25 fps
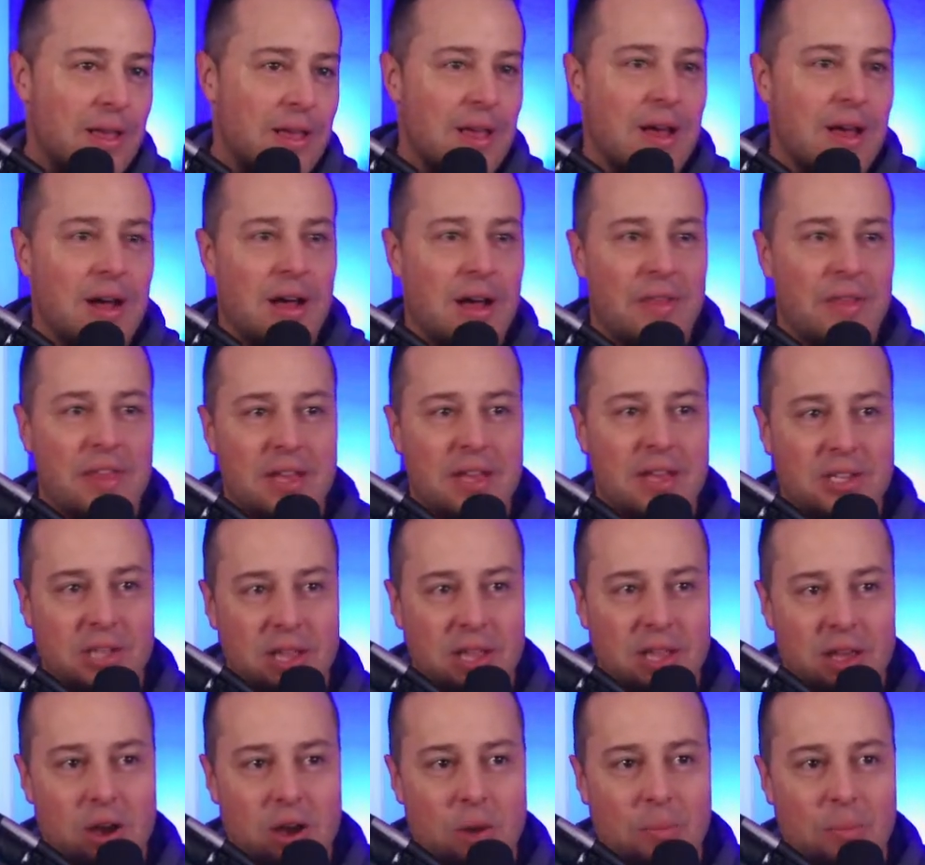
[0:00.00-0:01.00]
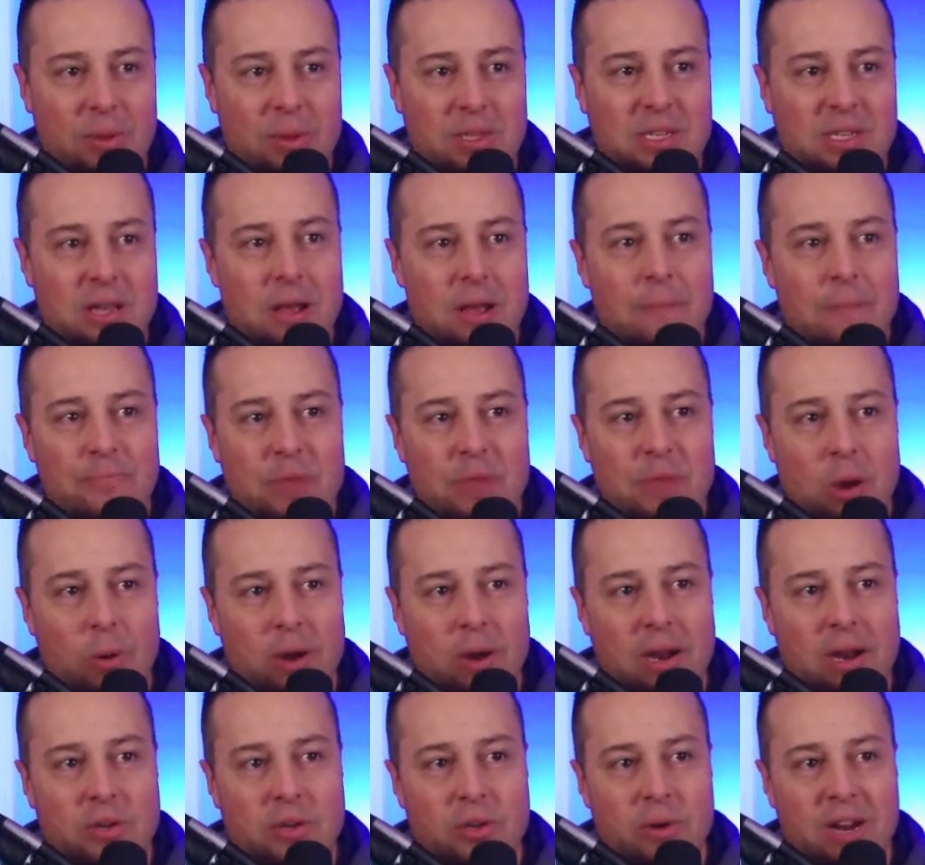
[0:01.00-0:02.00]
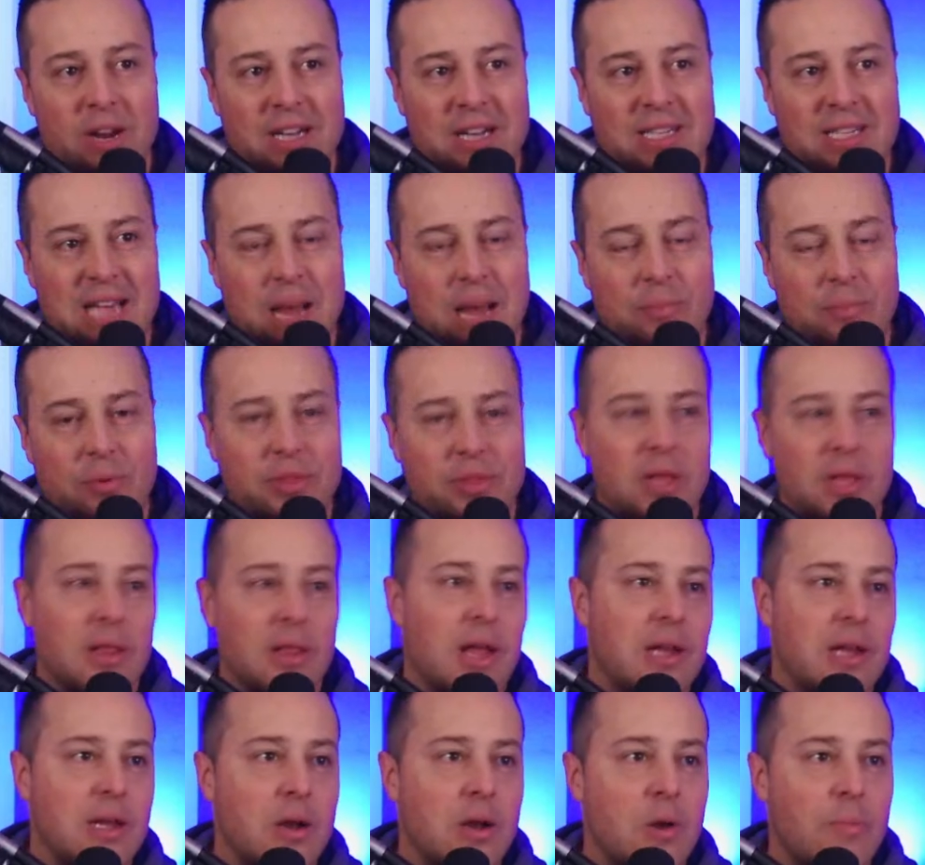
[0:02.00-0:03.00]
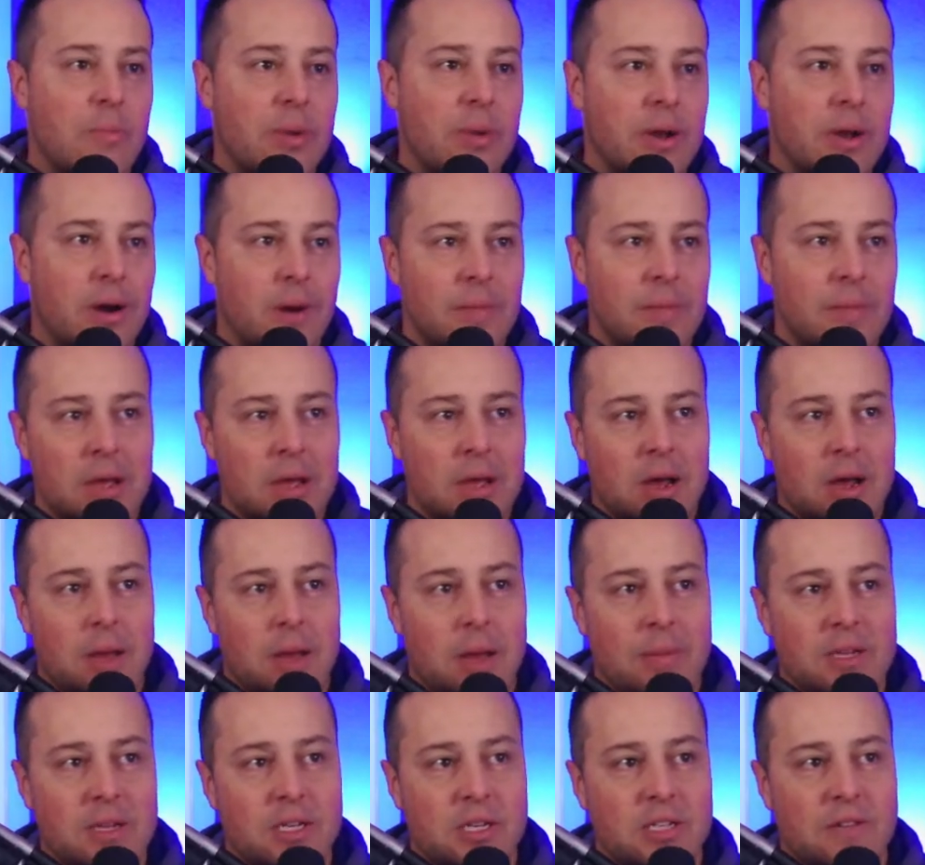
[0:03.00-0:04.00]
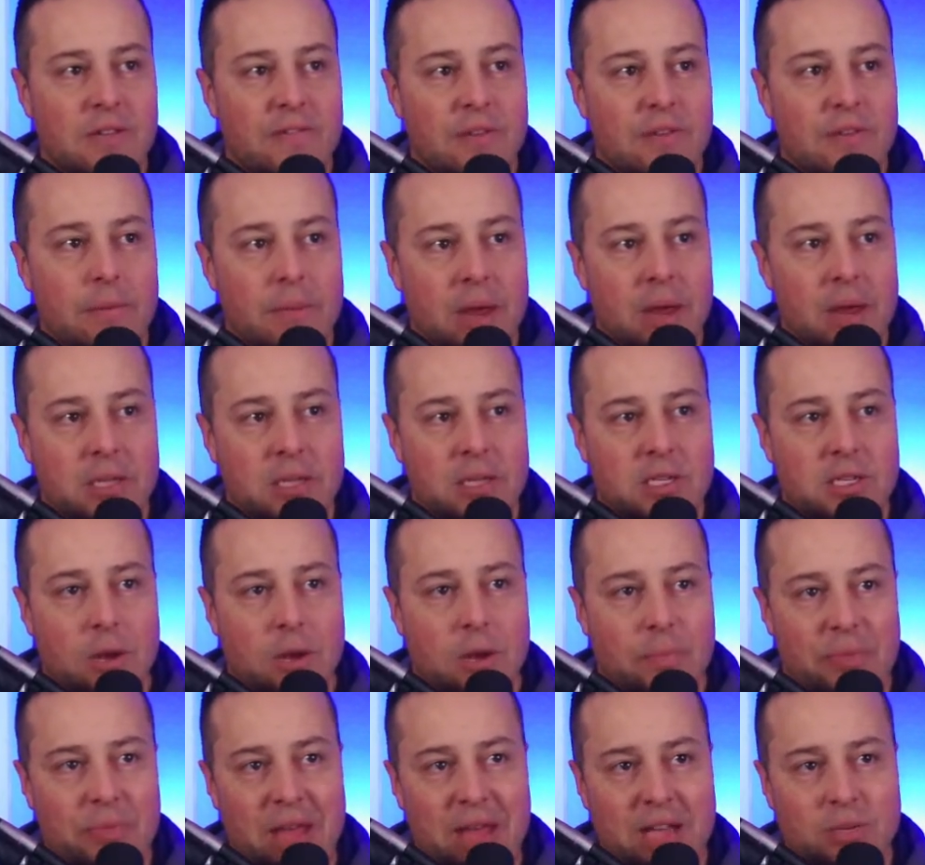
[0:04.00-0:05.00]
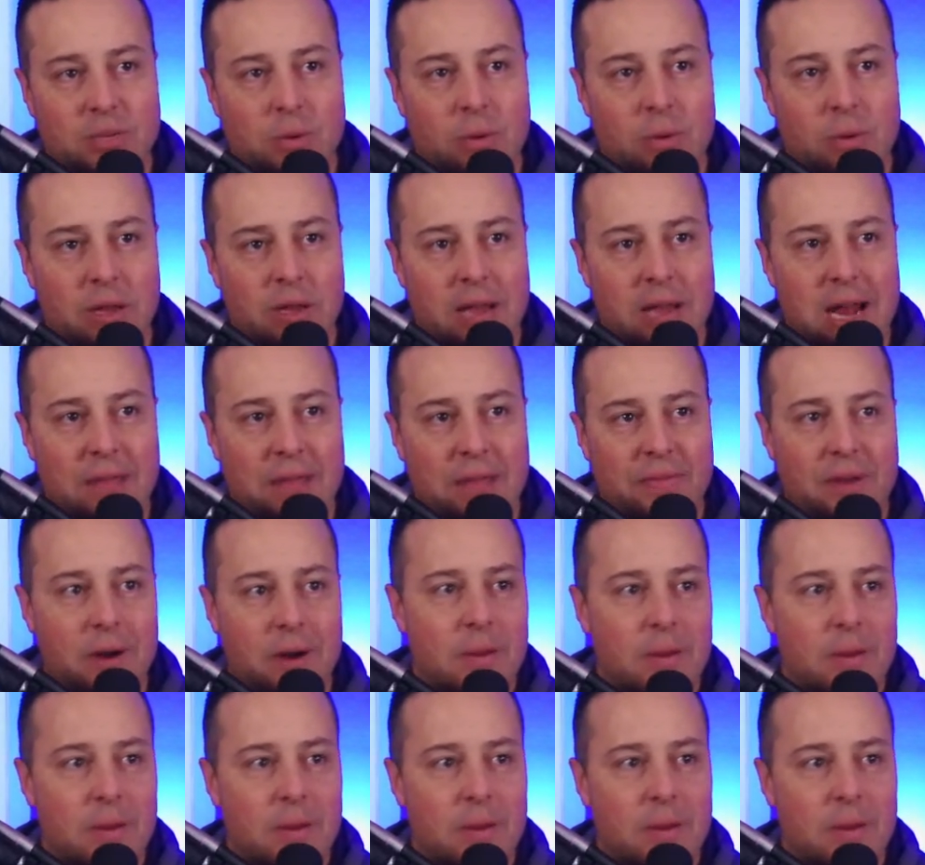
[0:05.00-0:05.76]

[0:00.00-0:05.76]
These are the opens. We're going to do an example with the London Open here in just a few minutes. So that's what we're looking at there.